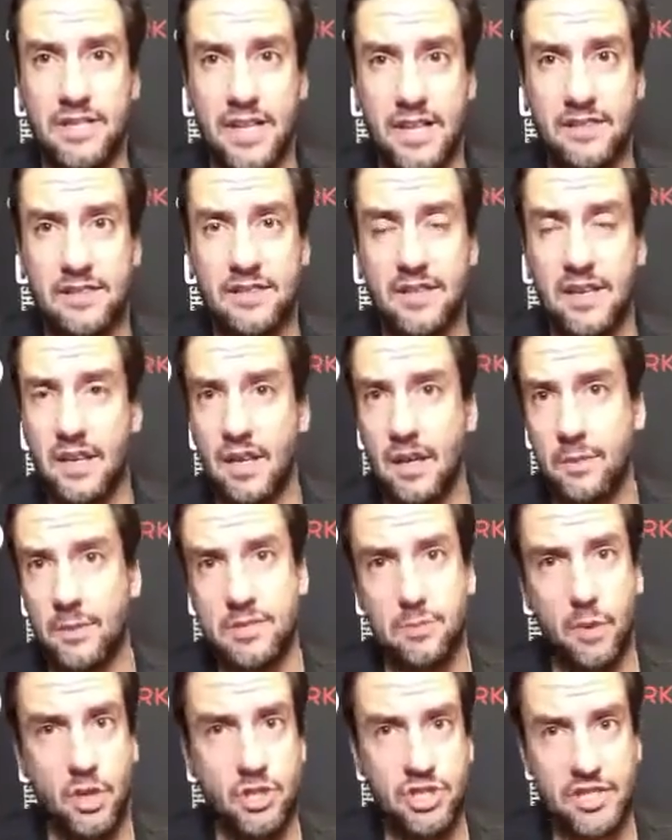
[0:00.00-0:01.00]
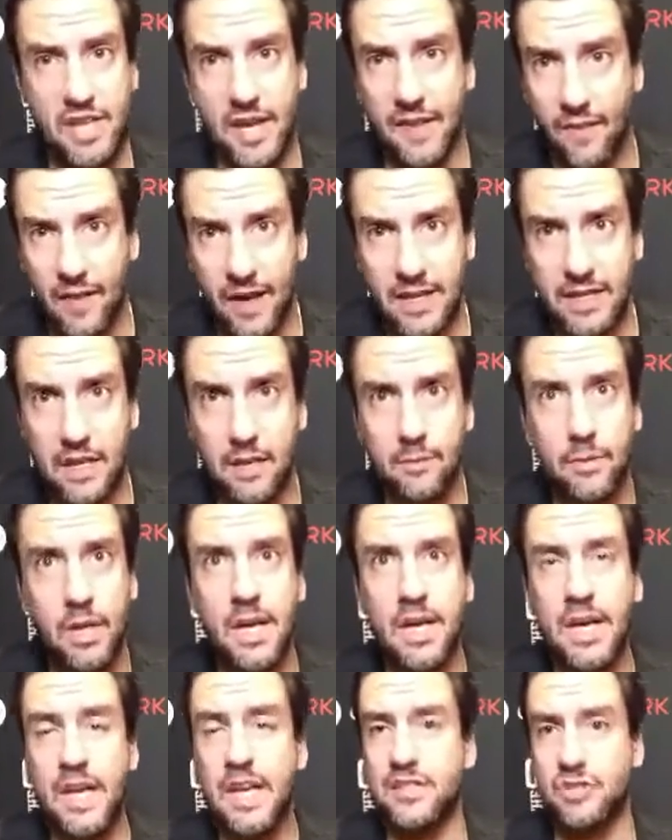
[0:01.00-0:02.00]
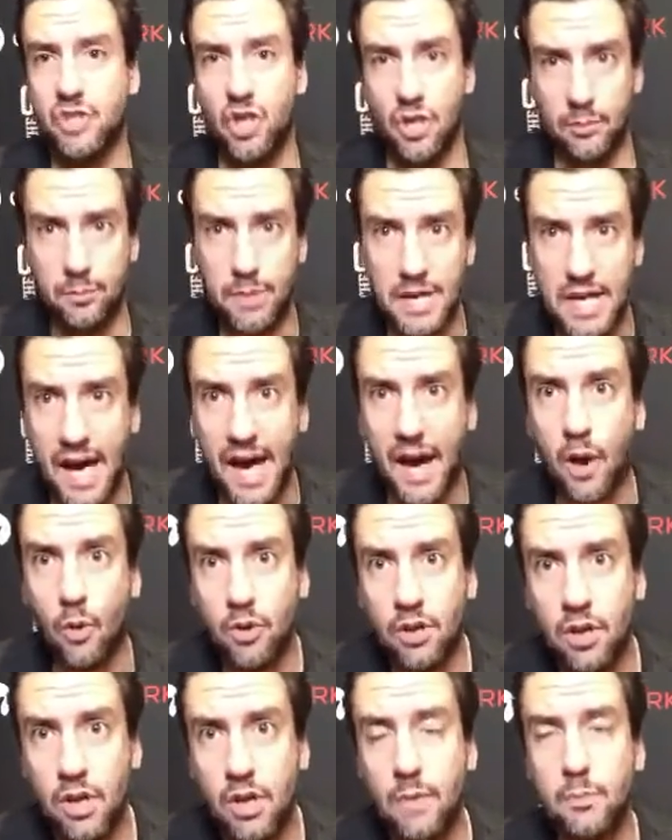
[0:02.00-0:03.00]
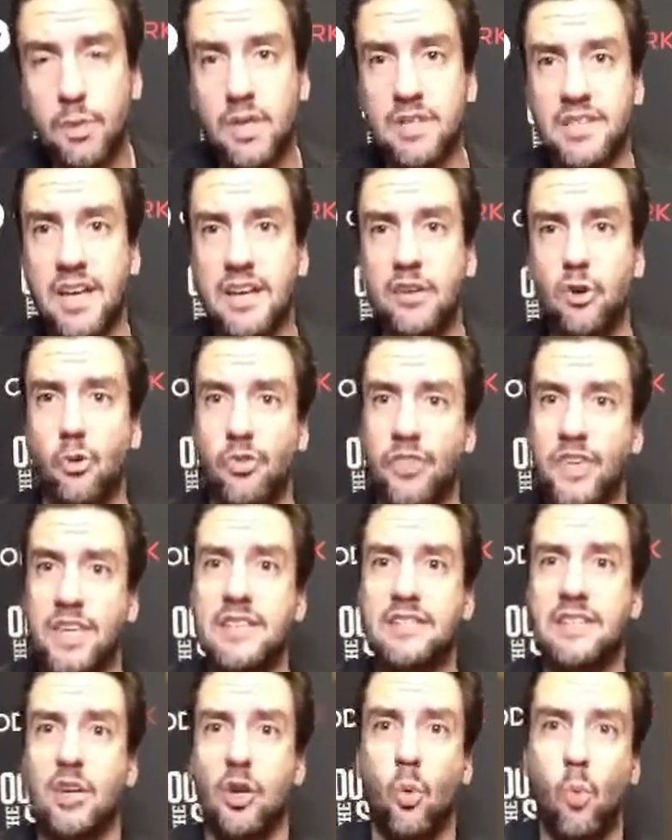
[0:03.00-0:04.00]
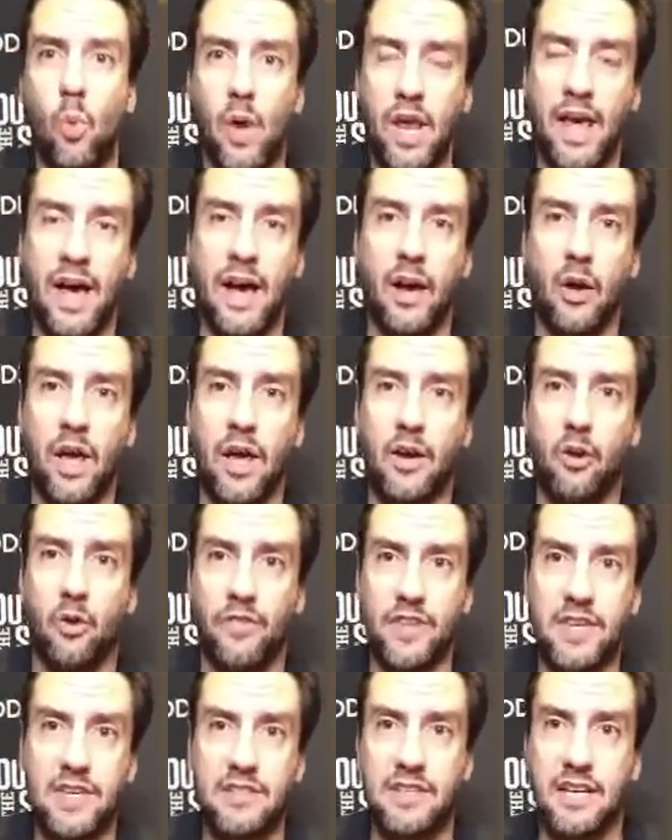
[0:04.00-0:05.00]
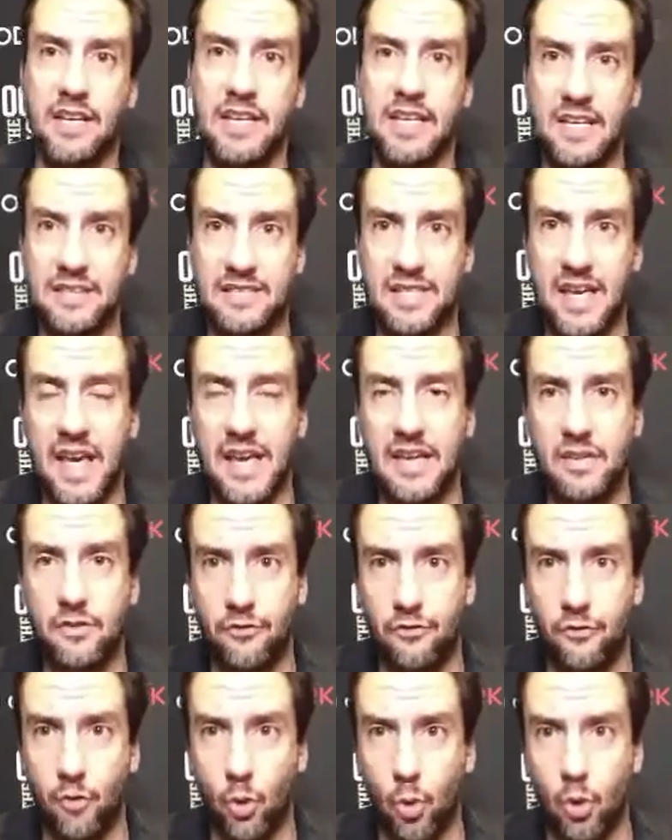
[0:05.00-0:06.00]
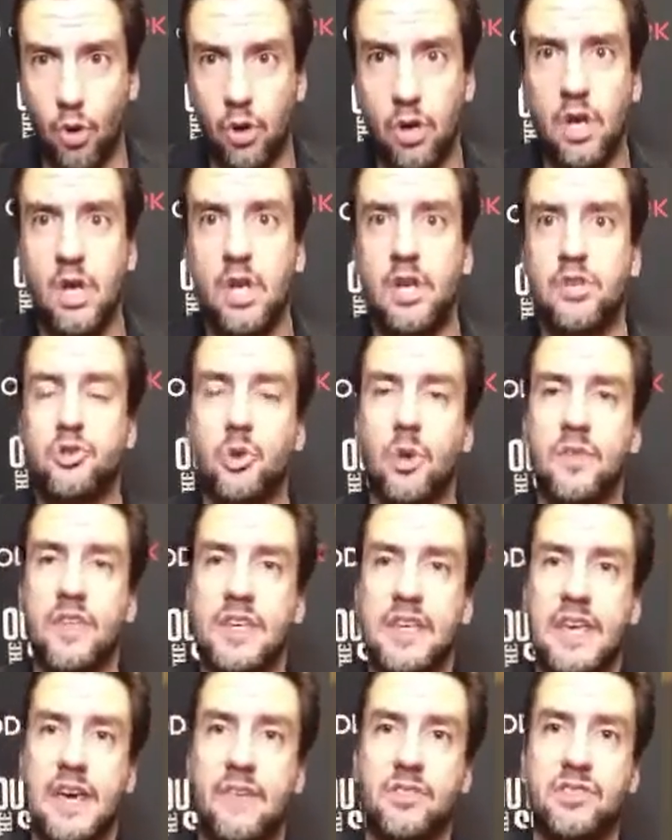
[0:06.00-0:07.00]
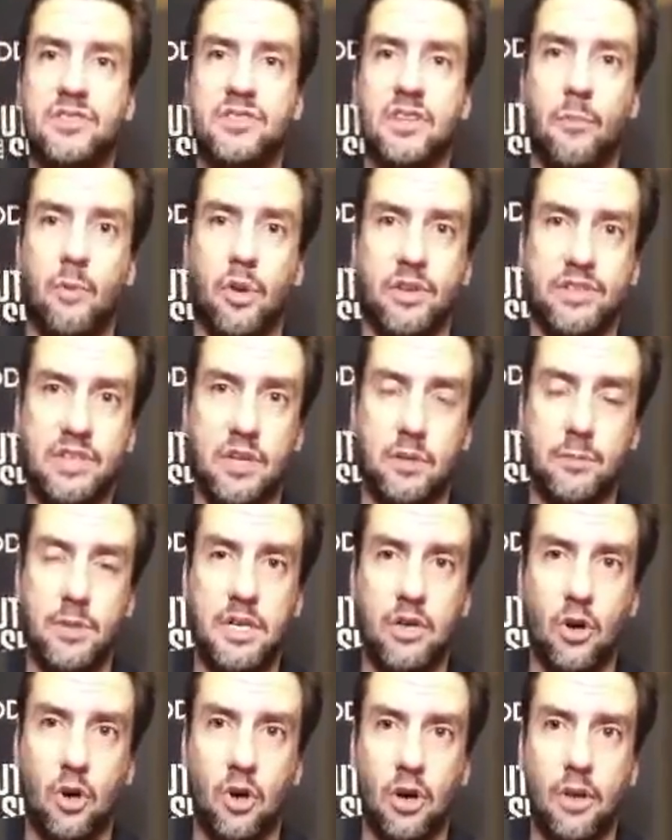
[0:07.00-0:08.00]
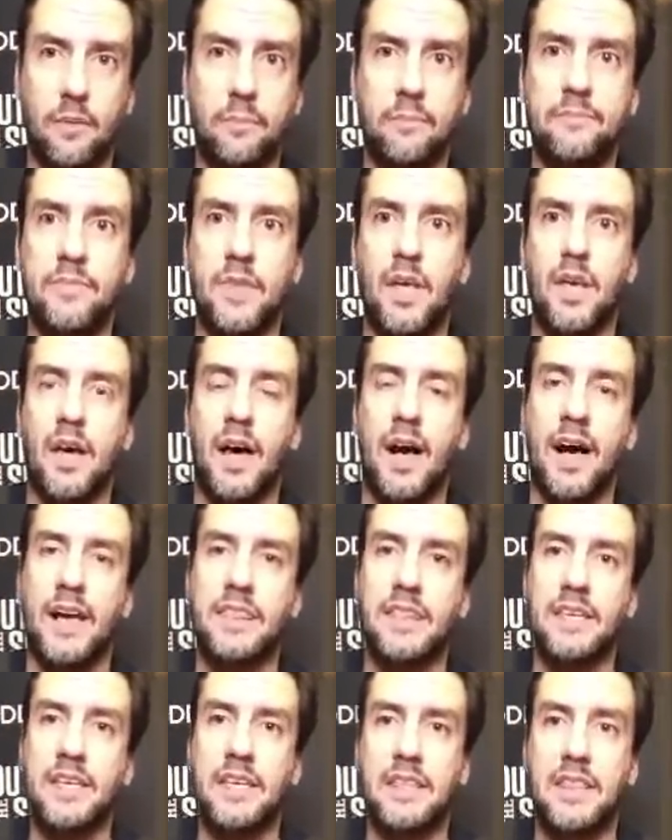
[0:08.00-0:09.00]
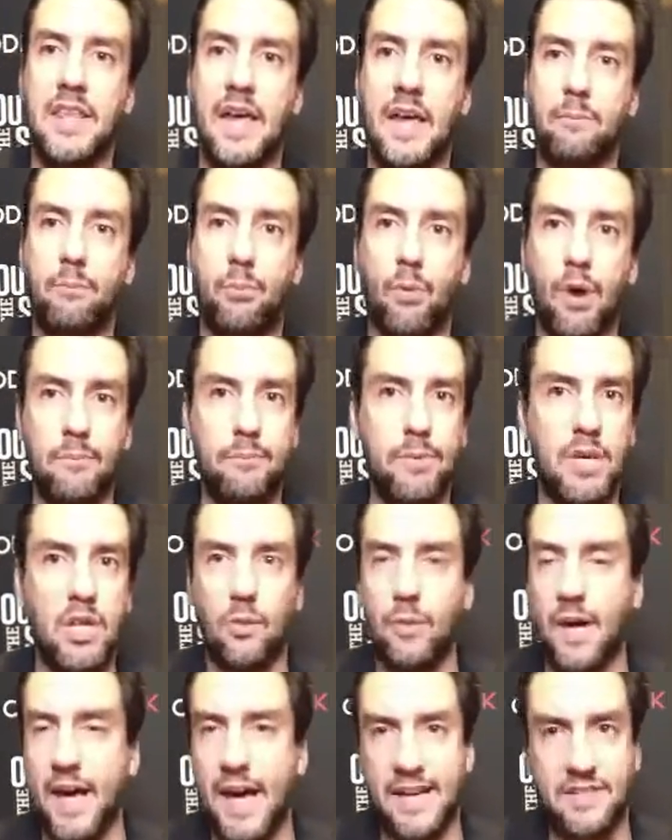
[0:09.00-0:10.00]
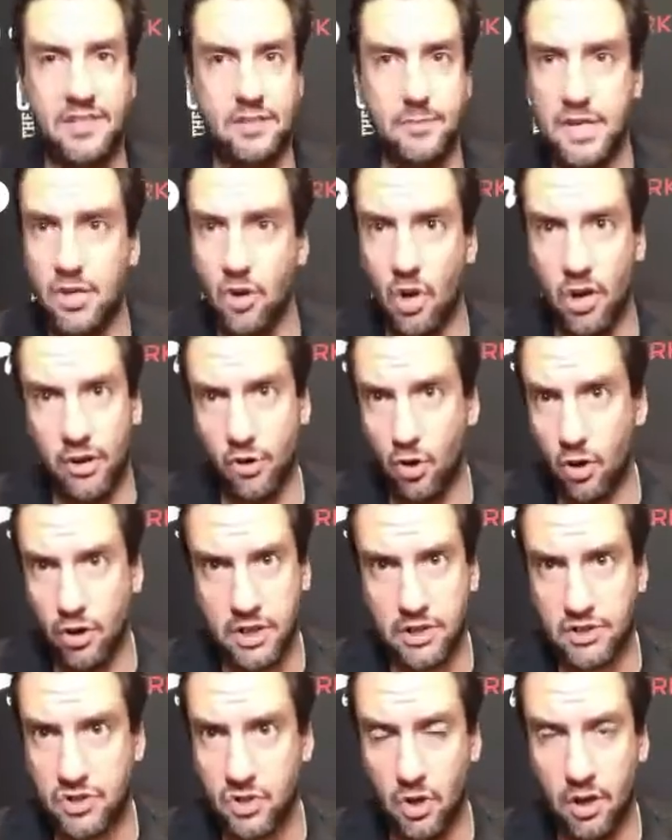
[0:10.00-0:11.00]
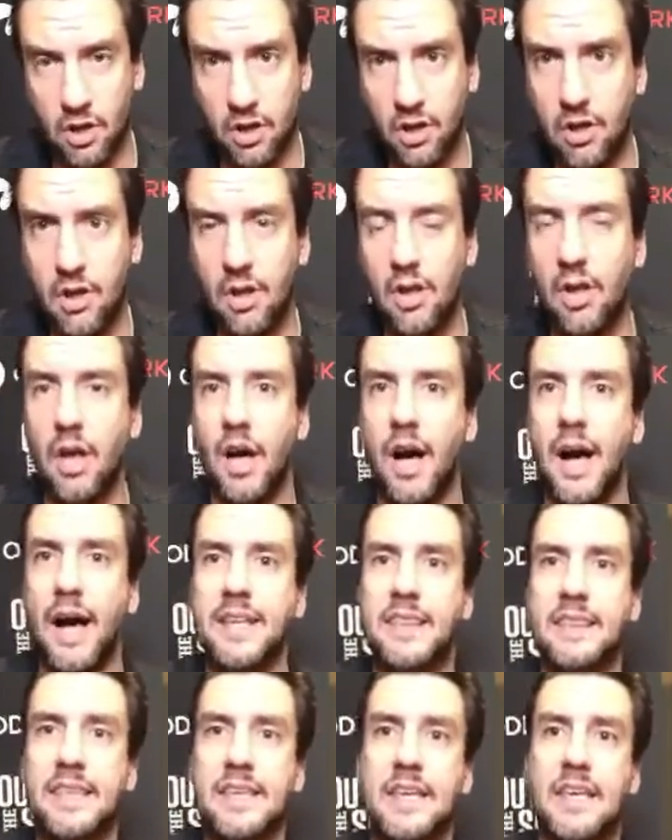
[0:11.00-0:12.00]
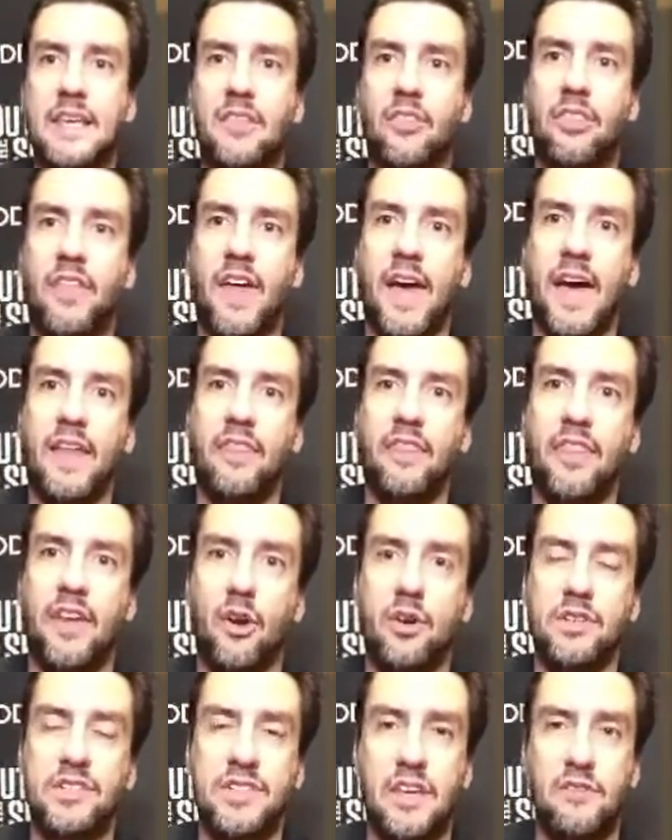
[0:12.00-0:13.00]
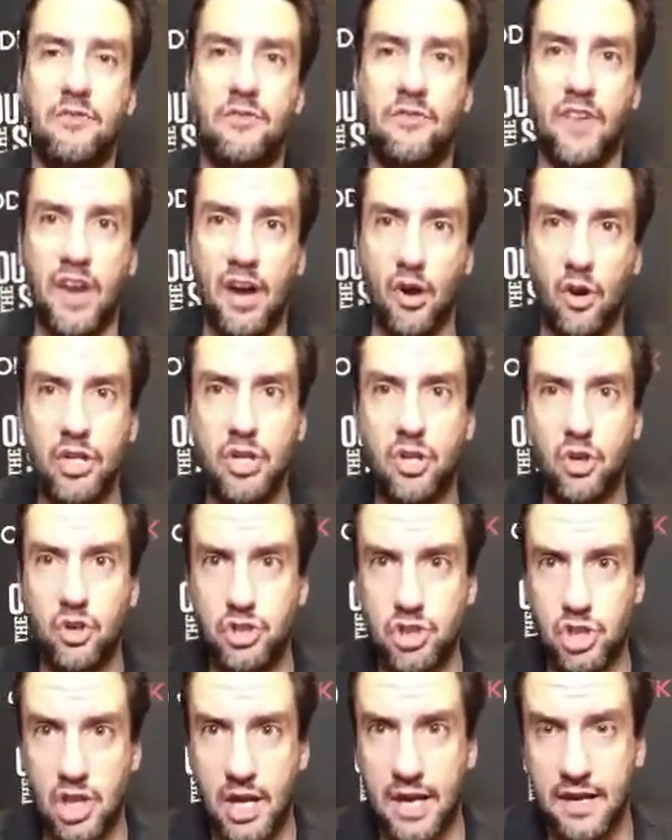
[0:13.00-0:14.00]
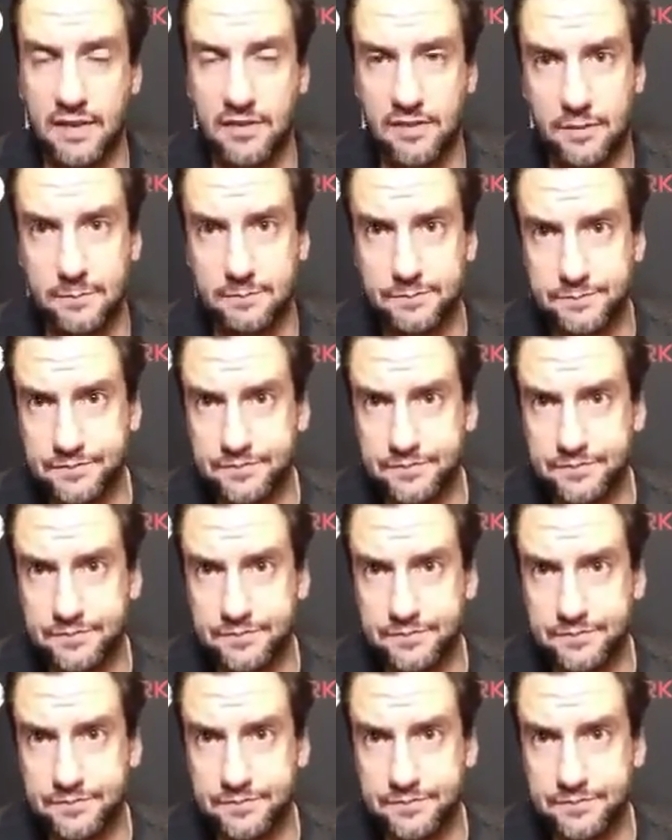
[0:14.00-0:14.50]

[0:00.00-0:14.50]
at Texas A&M, as much as I like him, is going to be out because I don't think he's going to win out. I don't think he's going to get to eight and four. So I think Kevin Sumlin is going to be gone. I think that Bret Bielema has to be gone at Arkansas. I think that there is a very good chance